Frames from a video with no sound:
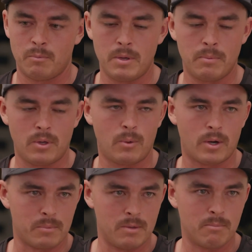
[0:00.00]
the people I
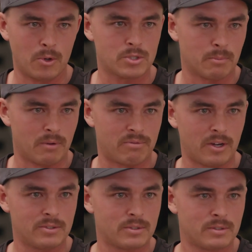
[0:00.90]
want to beat most are my
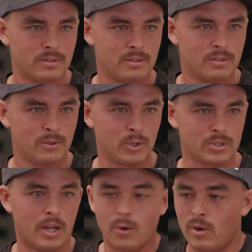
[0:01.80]
friends
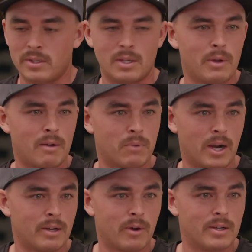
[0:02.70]
because I don't want them to
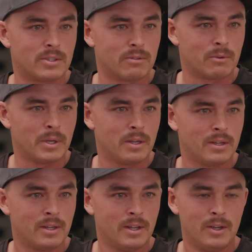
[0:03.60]
have bragging rights over
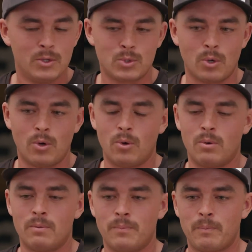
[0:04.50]
me.
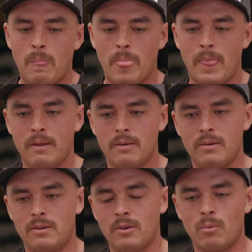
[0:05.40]
So,
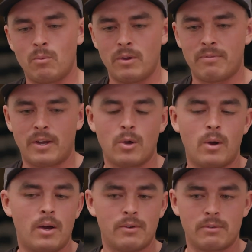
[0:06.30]
you know, if I
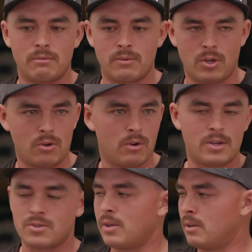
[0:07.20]
go out and
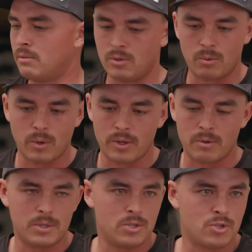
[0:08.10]
congratulate, you know,
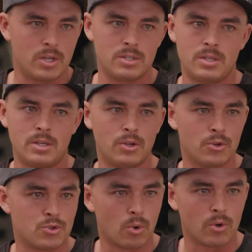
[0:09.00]
whether it be
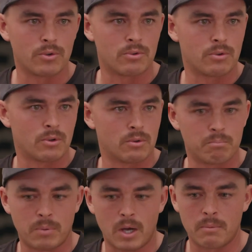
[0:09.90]
JT or Jordan
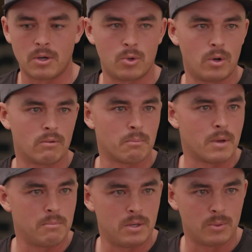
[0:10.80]
or Bubba, whoever
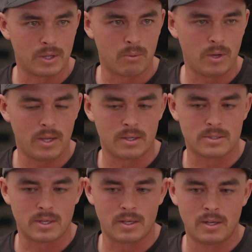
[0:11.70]
it may be when they
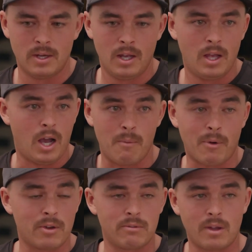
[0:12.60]
win, it's like
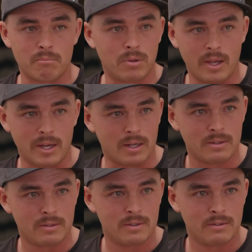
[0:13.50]
I'm already done
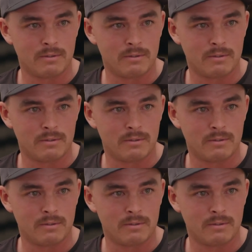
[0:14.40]
playing.